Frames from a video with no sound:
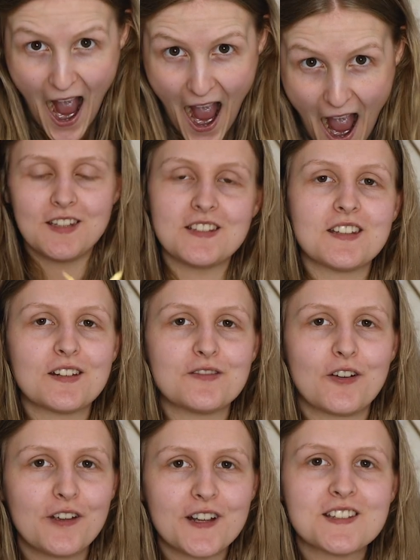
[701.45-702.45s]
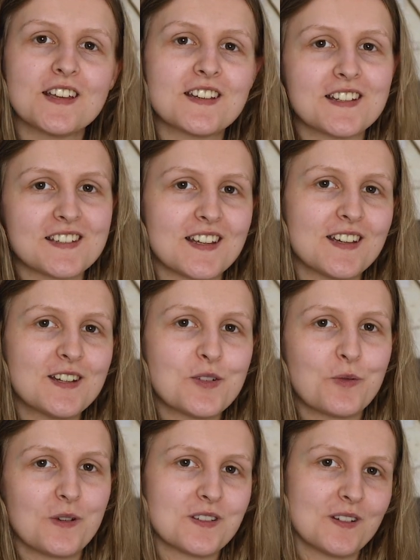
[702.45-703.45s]
This is at a very exciting
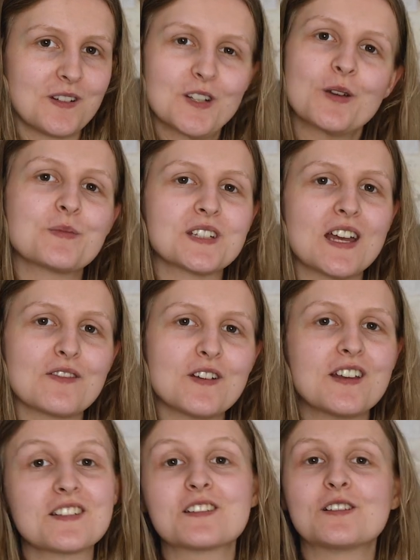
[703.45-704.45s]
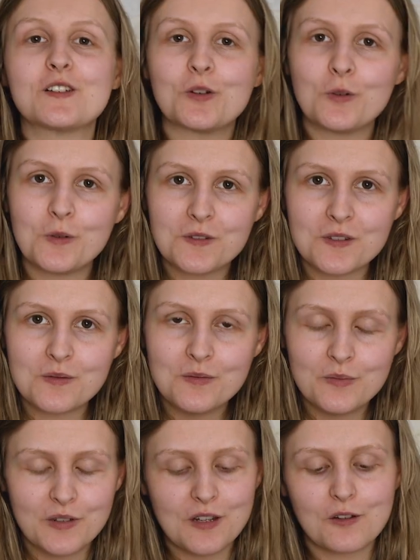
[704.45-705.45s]
stage where it's starting to come together and it's going to look
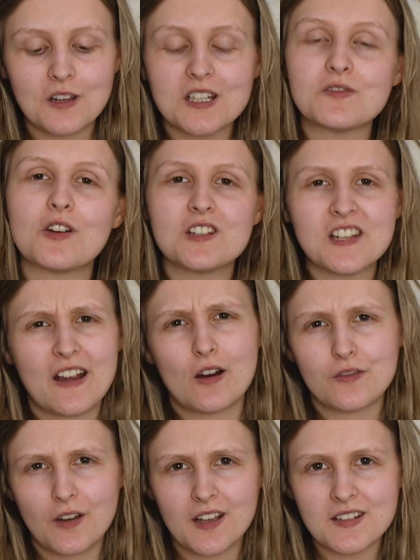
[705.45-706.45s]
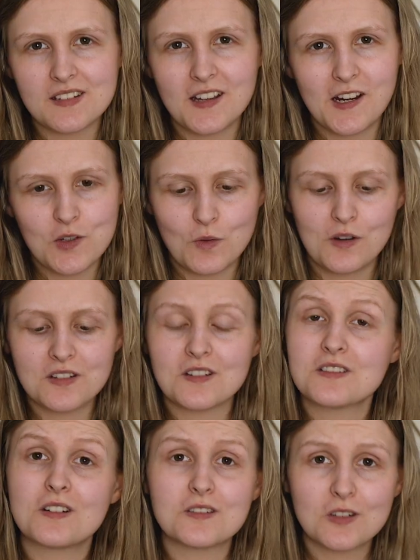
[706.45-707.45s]
awesome, but equally it's a very terrifying stage where it's going
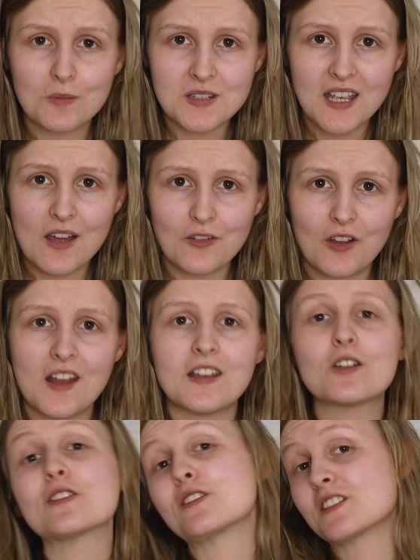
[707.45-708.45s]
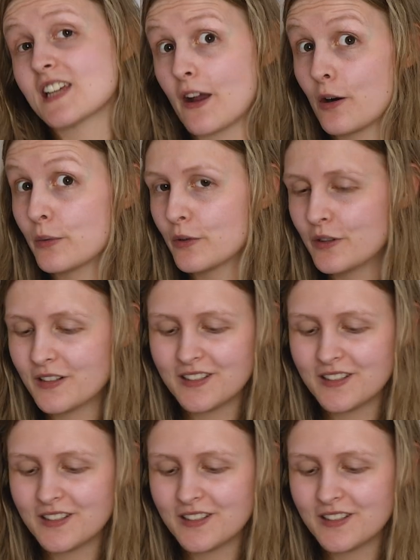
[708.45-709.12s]
to start to come together and it could look terrible.